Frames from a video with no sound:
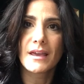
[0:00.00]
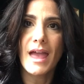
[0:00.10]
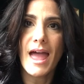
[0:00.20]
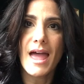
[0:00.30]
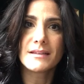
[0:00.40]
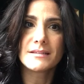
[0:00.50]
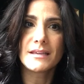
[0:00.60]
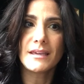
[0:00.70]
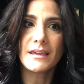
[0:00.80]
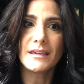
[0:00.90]
And
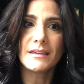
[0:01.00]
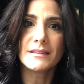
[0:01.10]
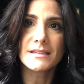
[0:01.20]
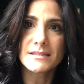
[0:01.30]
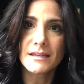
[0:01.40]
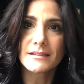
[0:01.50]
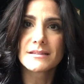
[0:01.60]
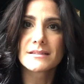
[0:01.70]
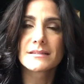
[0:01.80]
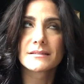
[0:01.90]
he
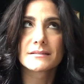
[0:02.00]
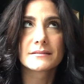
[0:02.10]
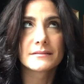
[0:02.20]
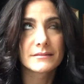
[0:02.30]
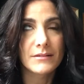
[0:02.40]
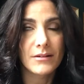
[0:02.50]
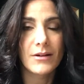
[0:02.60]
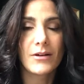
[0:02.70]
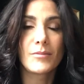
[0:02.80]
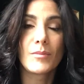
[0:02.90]
listens
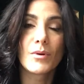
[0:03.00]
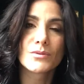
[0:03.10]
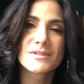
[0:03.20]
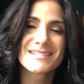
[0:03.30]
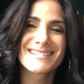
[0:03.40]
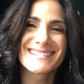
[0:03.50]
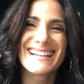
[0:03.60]
almost.